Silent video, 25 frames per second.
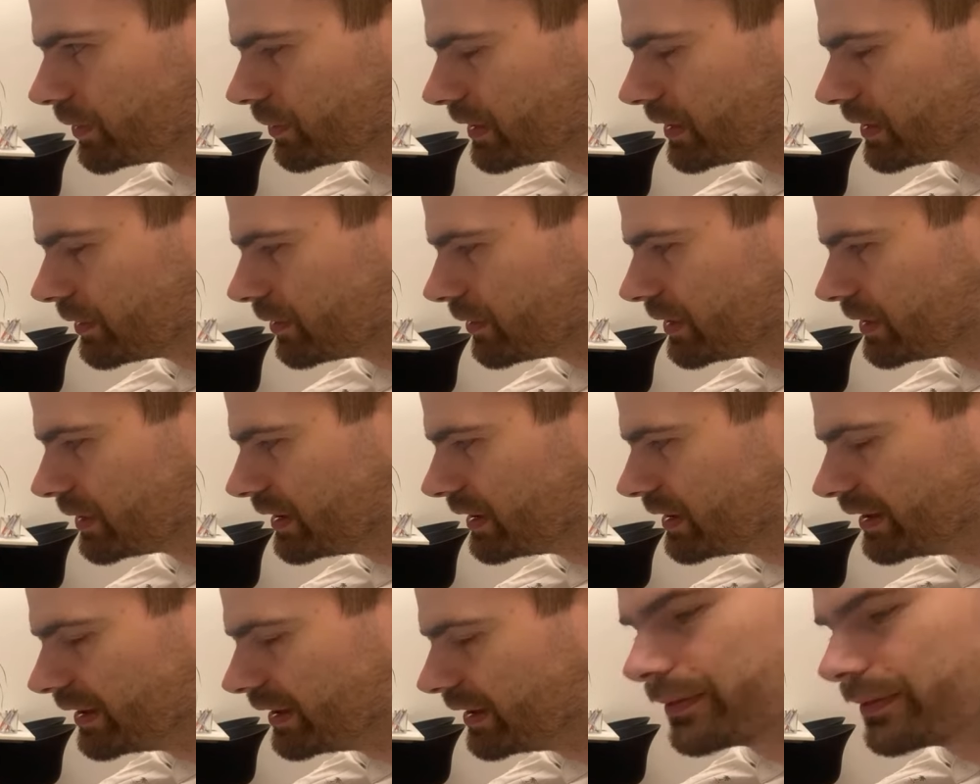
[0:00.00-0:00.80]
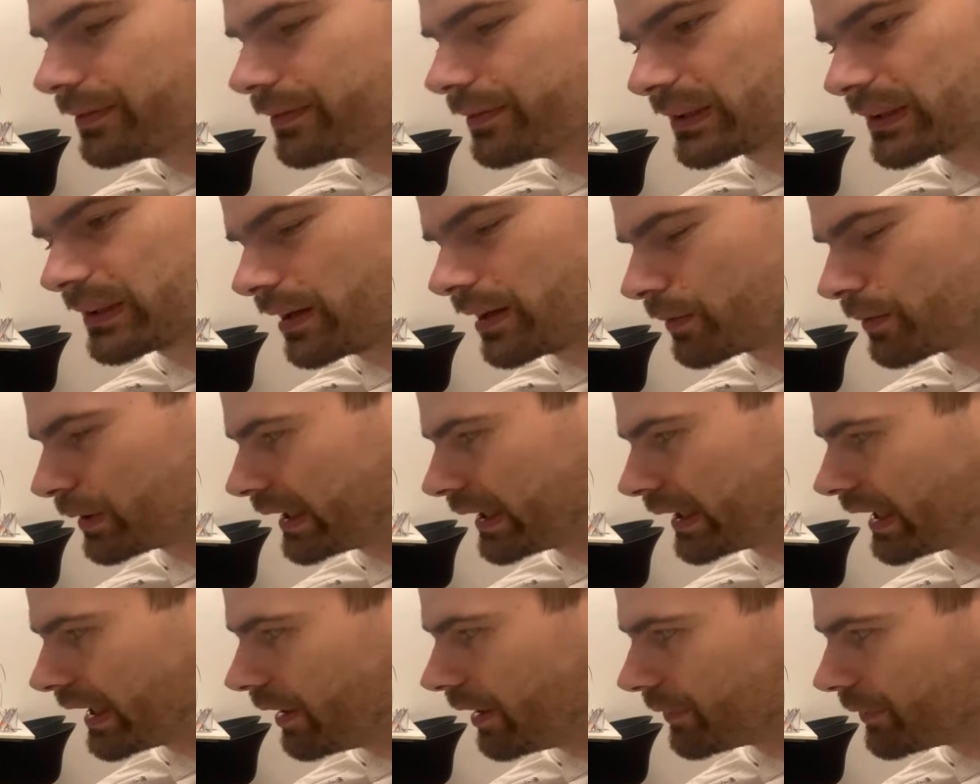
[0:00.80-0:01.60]
We leave it with our
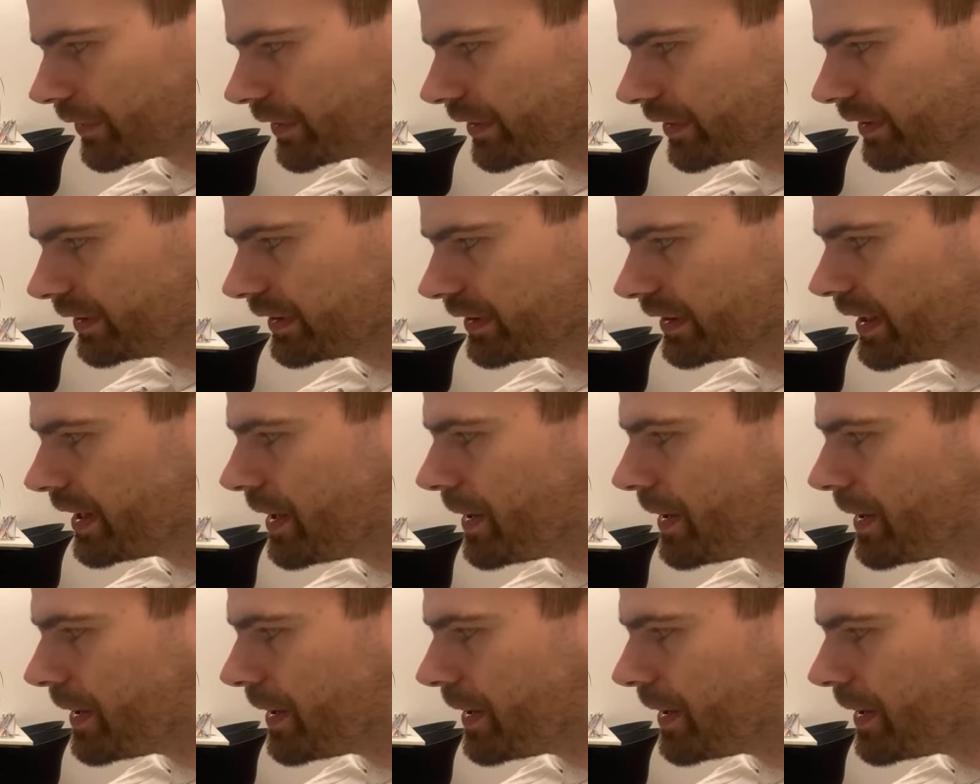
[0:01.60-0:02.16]
accountant.